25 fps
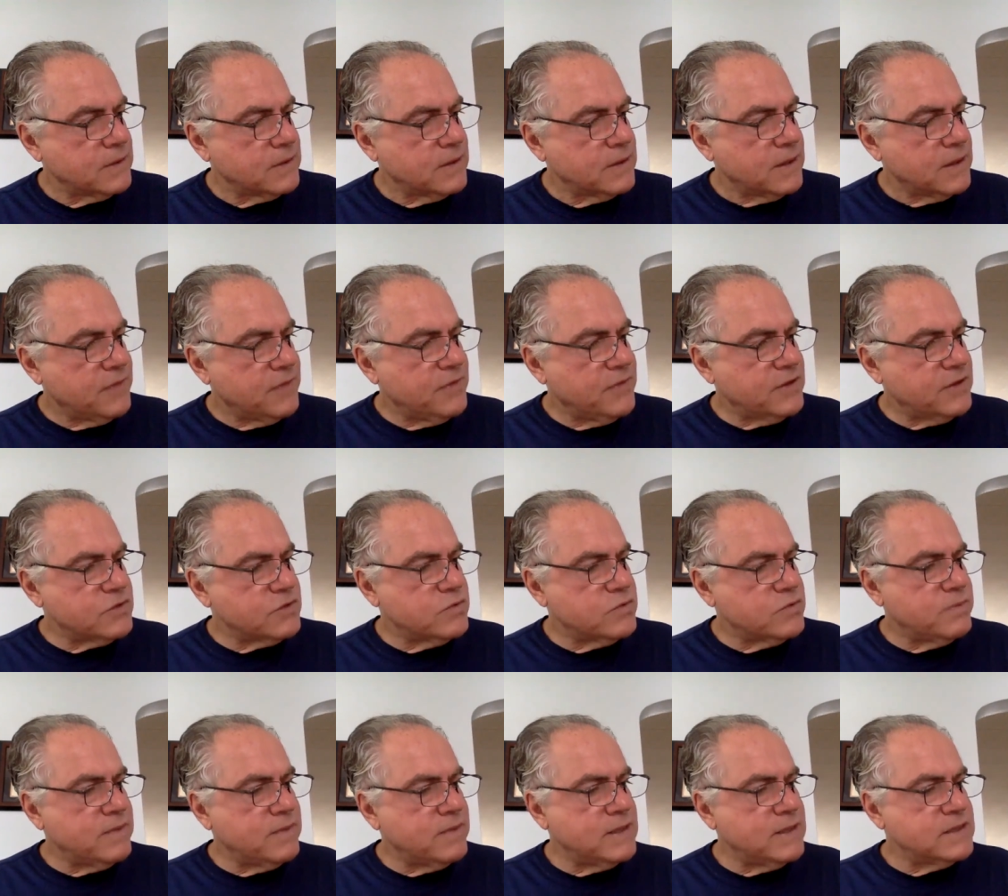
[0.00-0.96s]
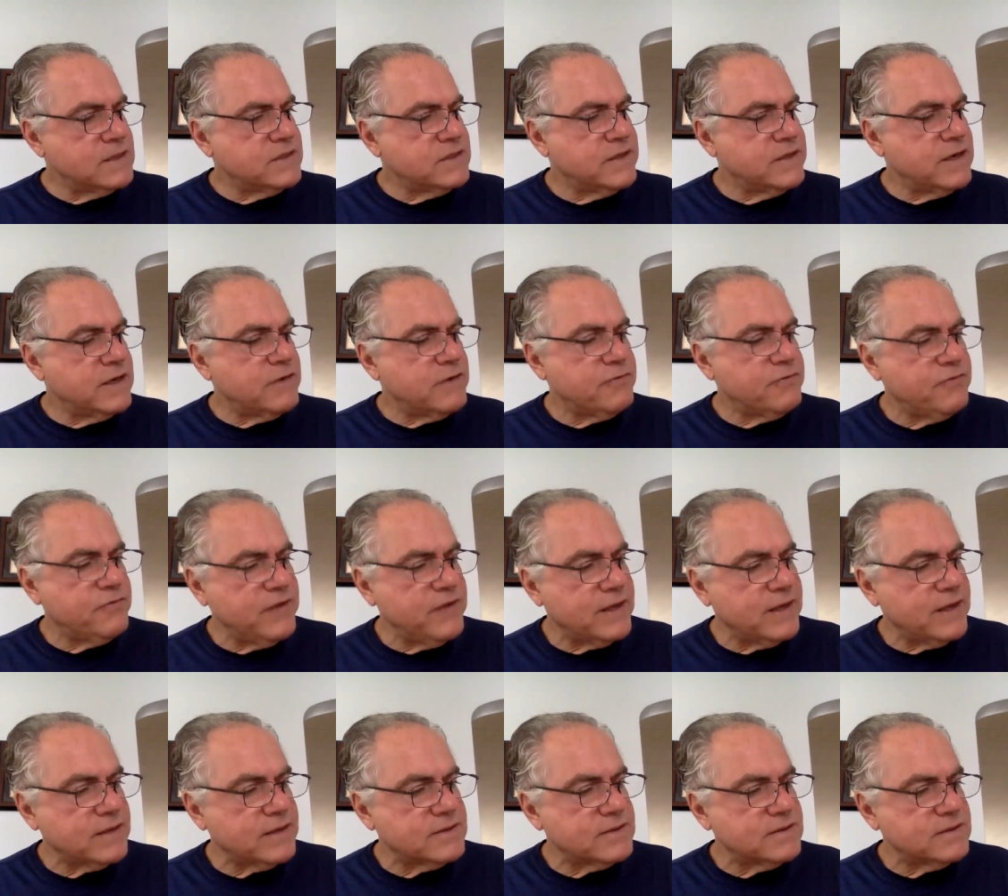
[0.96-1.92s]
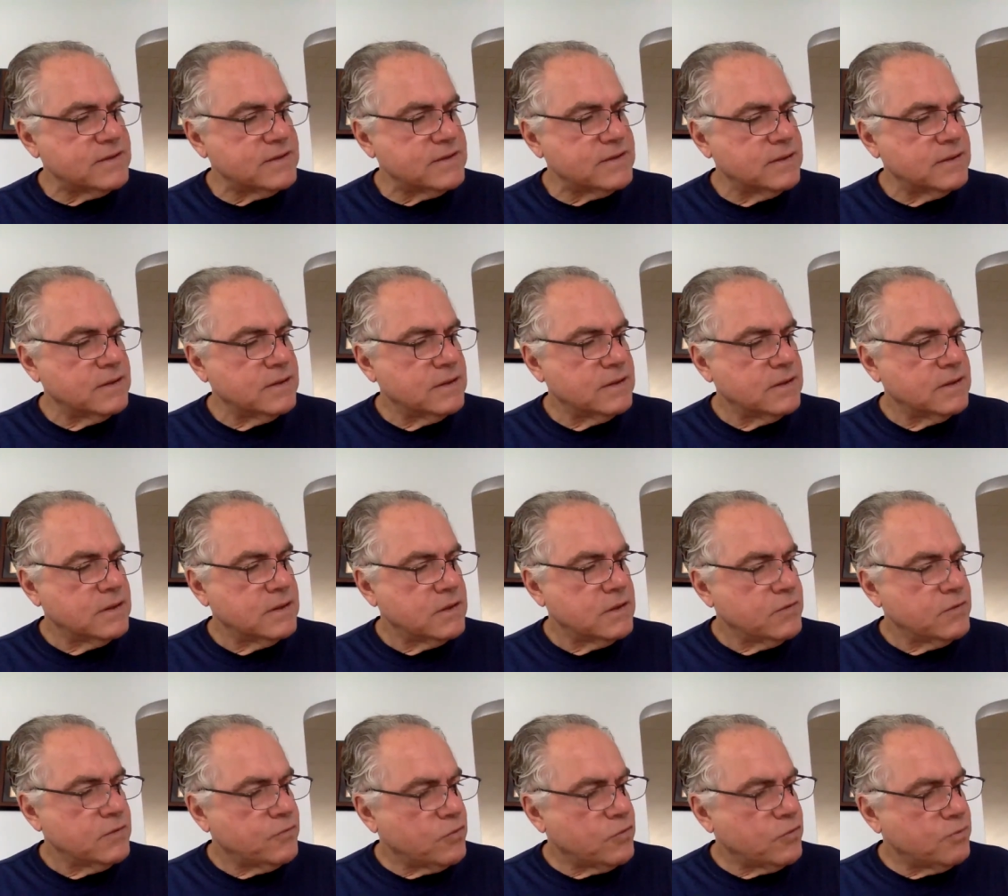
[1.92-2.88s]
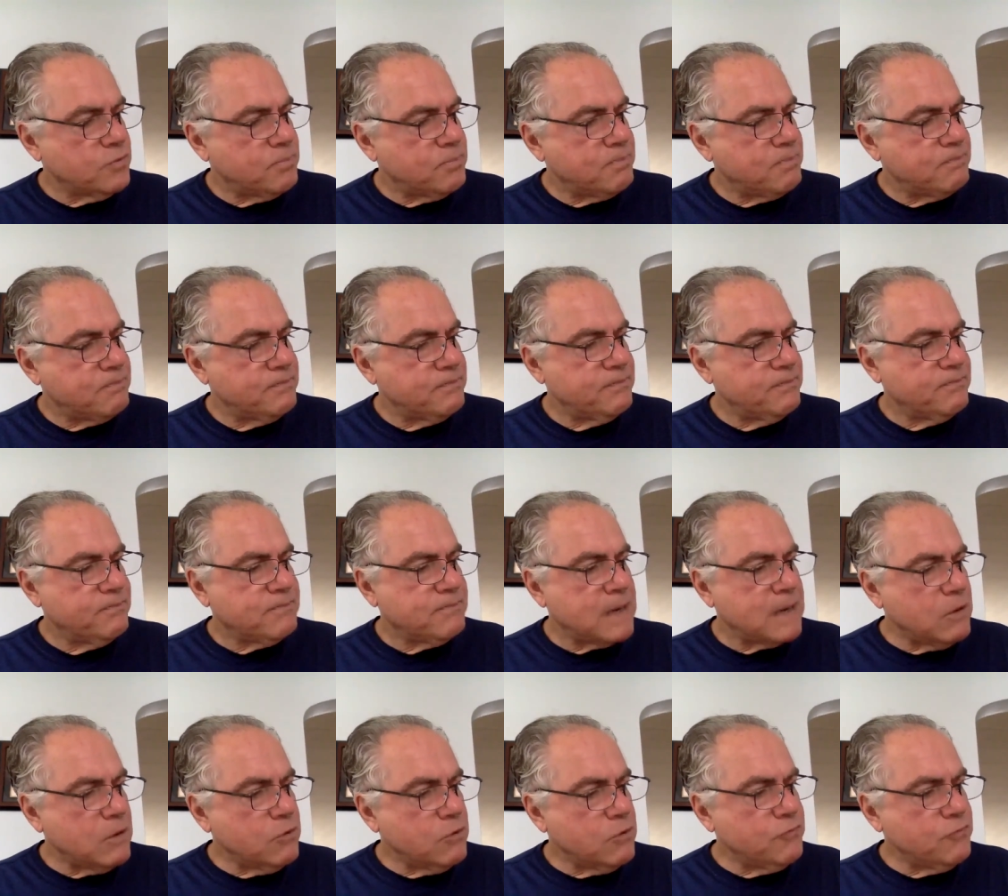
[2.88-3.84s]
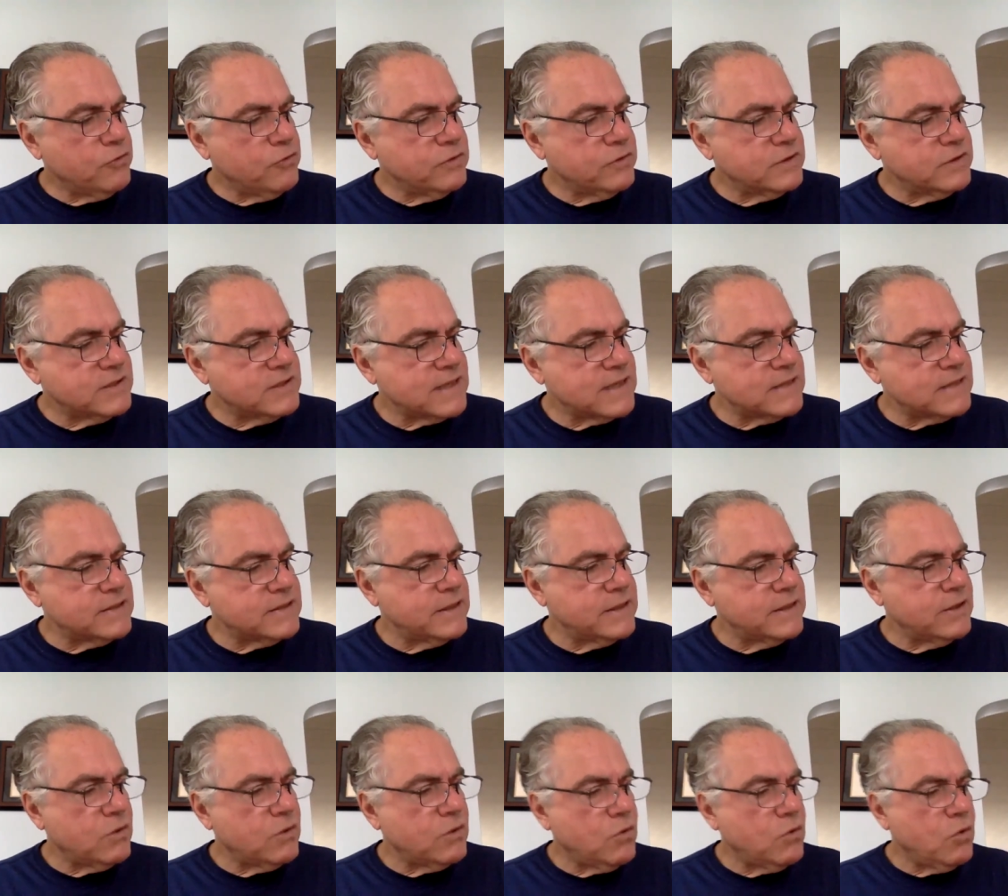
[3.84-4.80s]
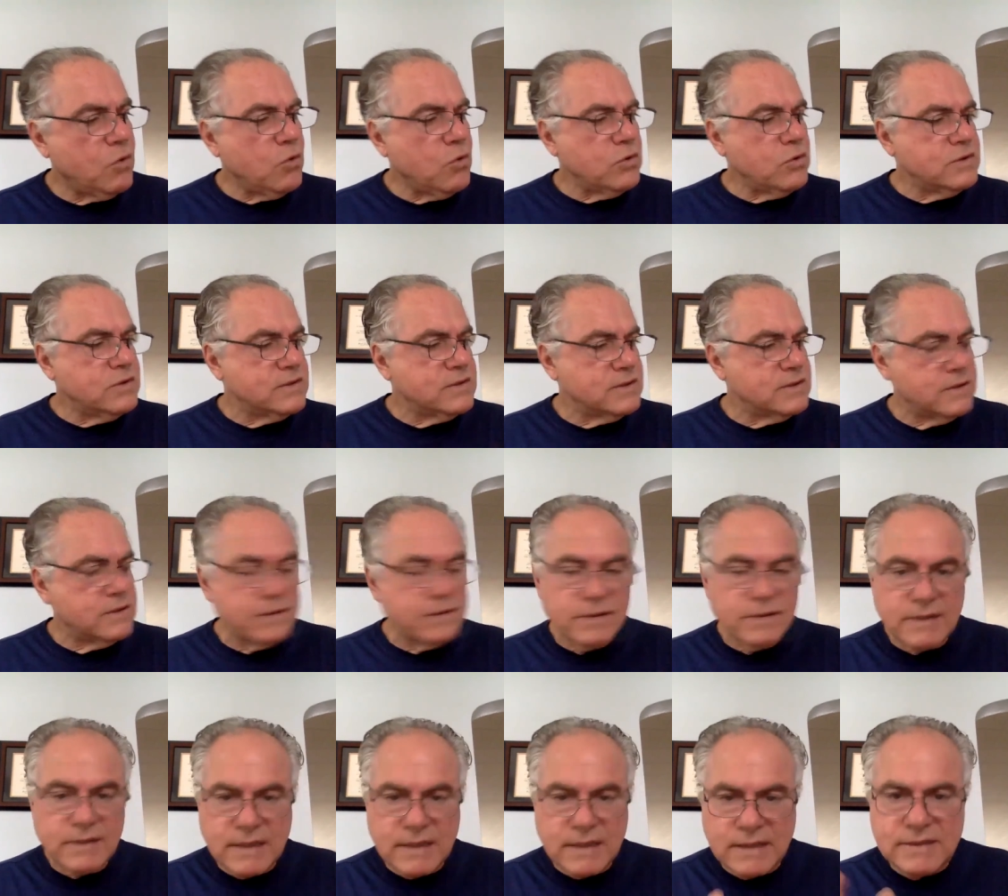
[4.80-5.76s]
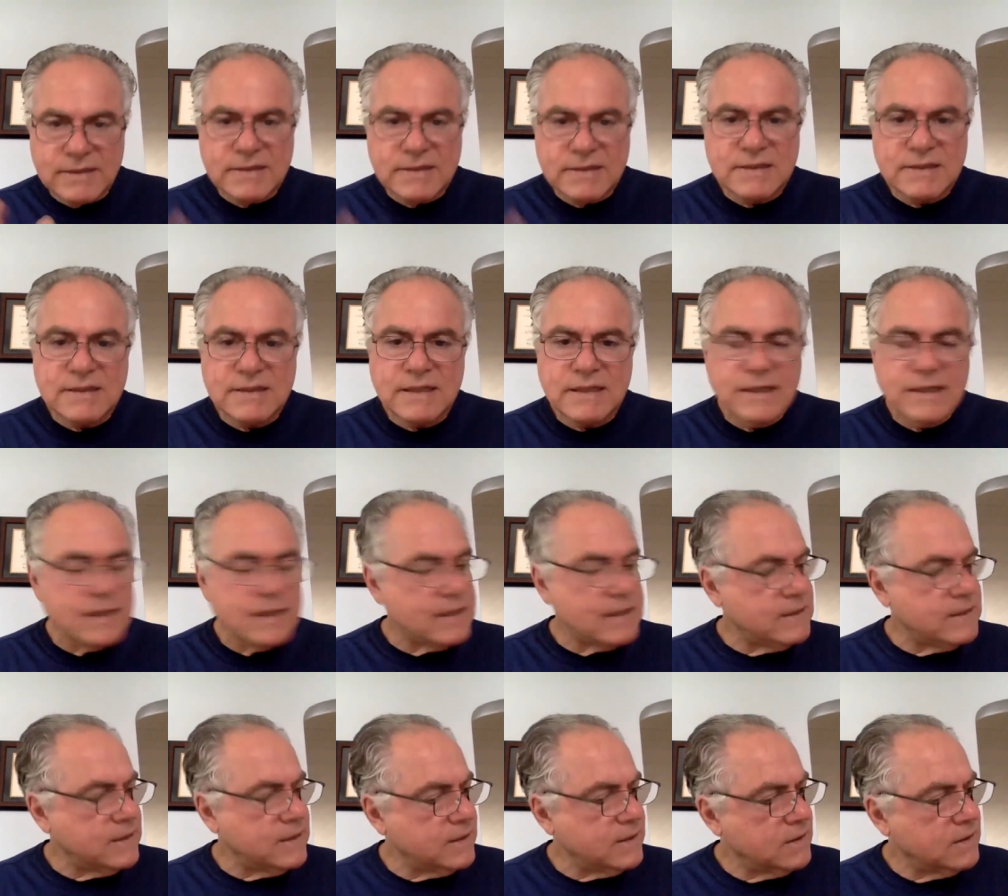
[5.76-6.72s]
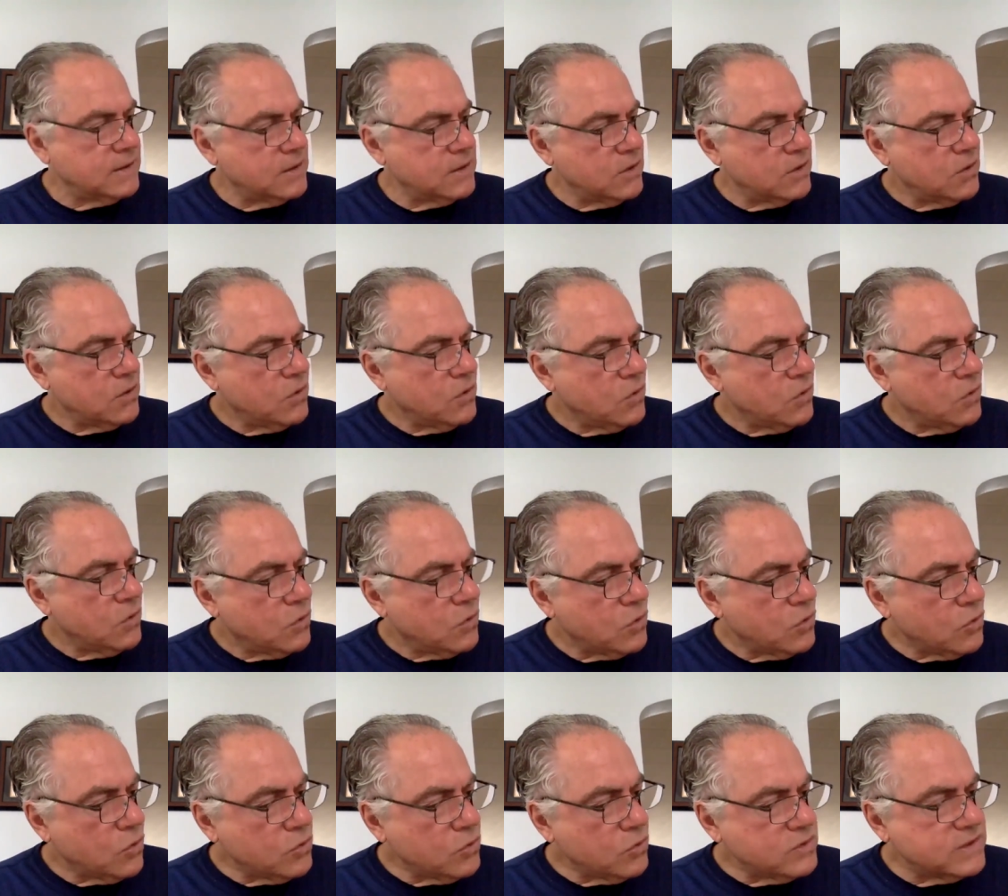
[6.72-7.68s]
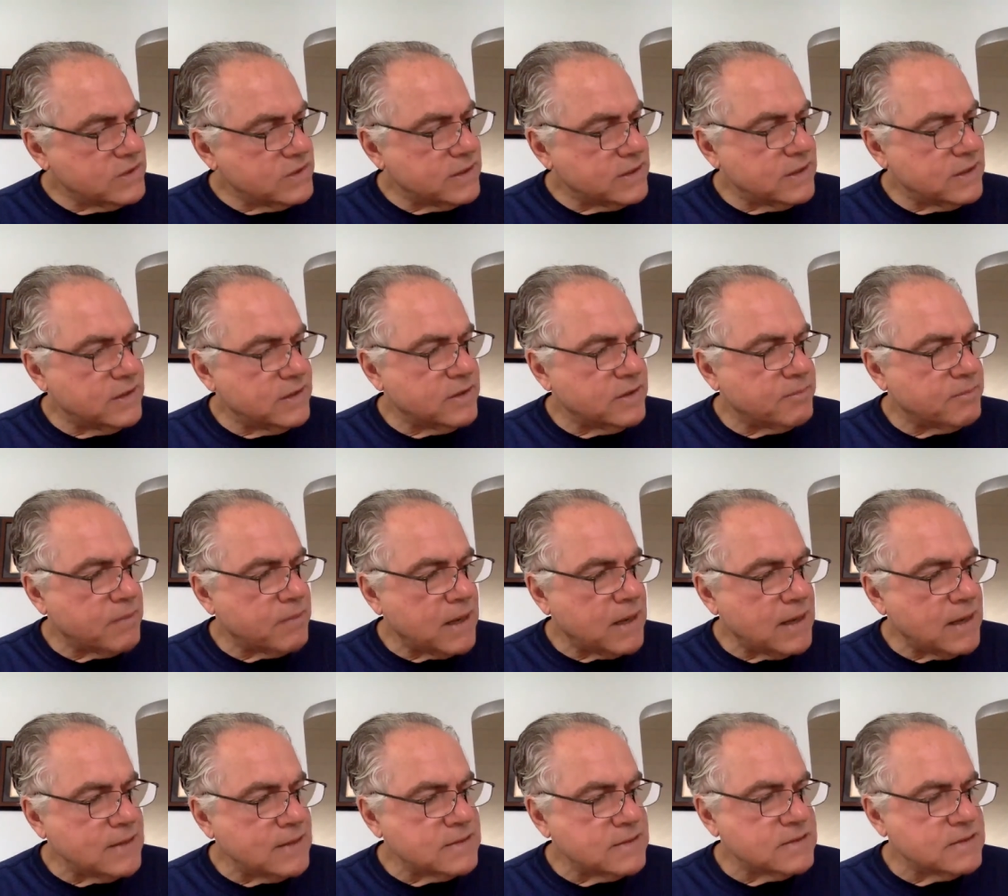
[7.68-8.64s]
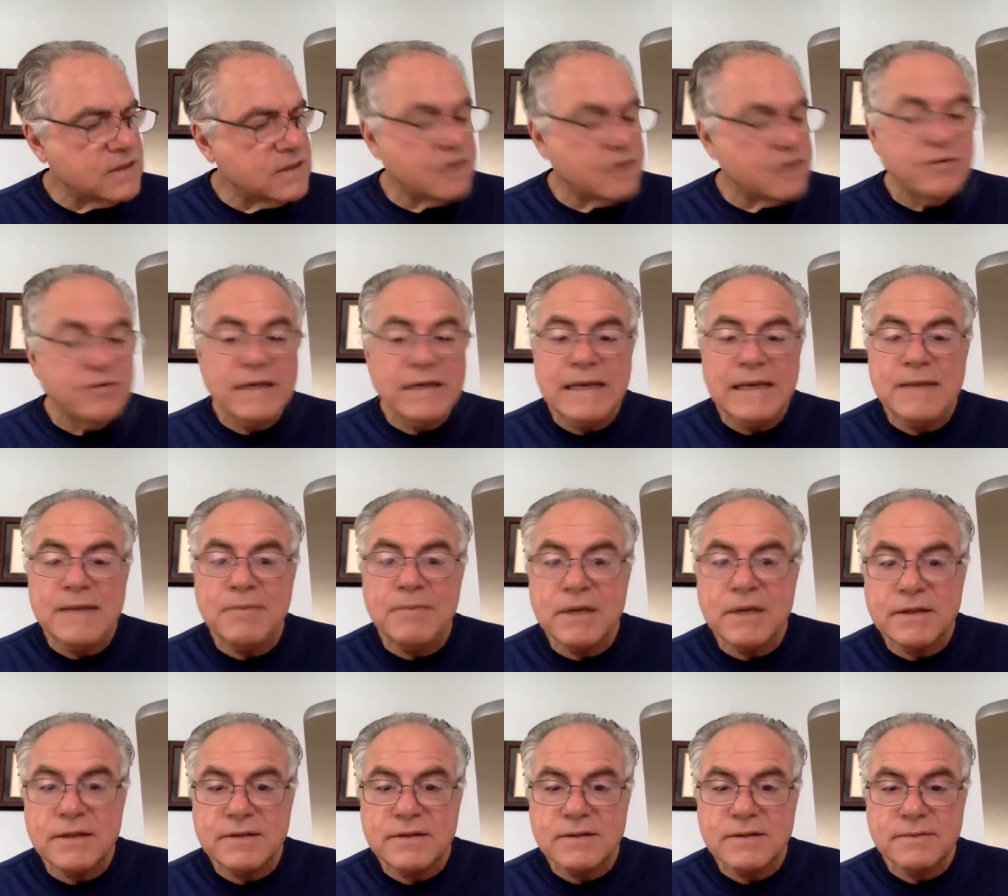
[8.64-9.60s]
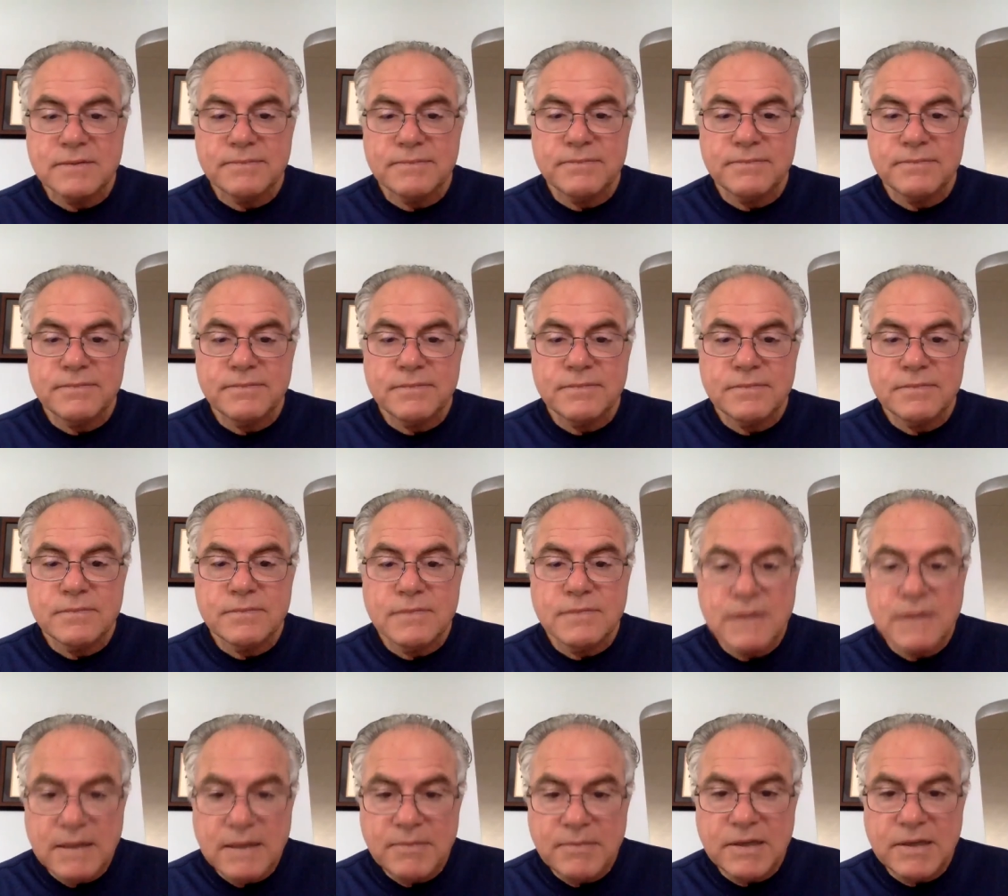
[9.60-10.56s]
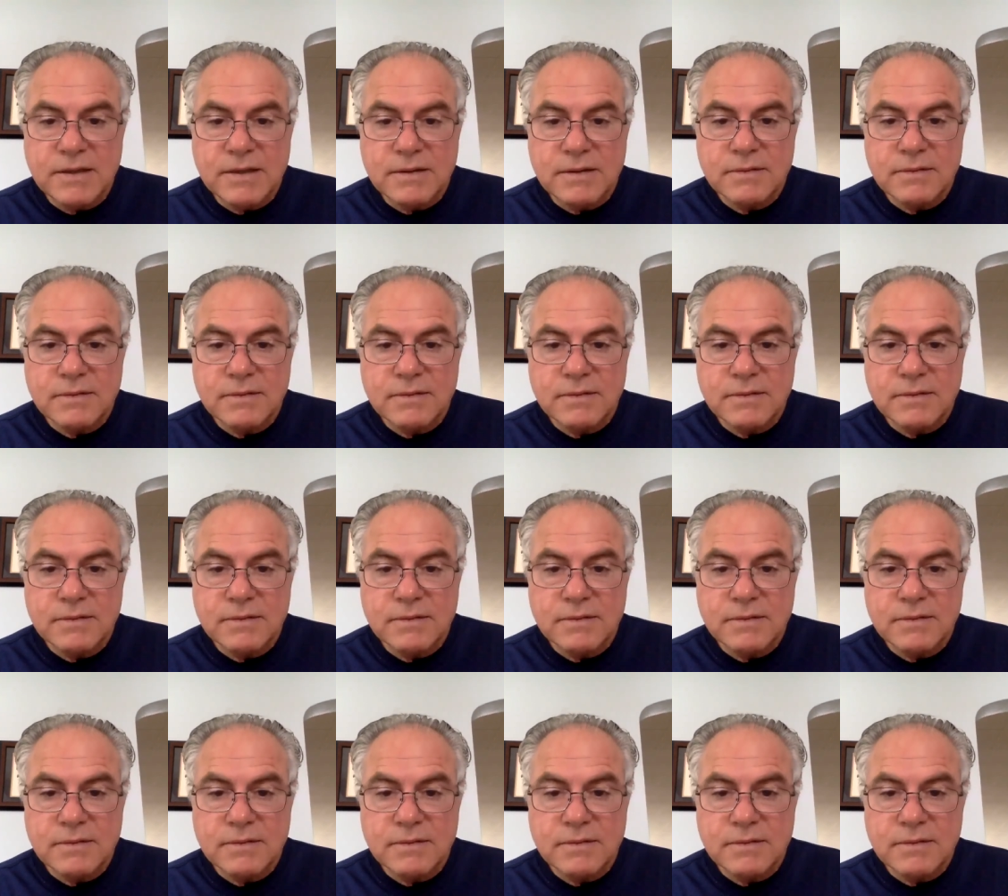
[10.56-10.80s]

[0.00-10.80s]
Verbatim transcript: and thus remains there fixed. For powerful necessity holds, ah, this is a key idea, holds it in the bonds of a limit. Limit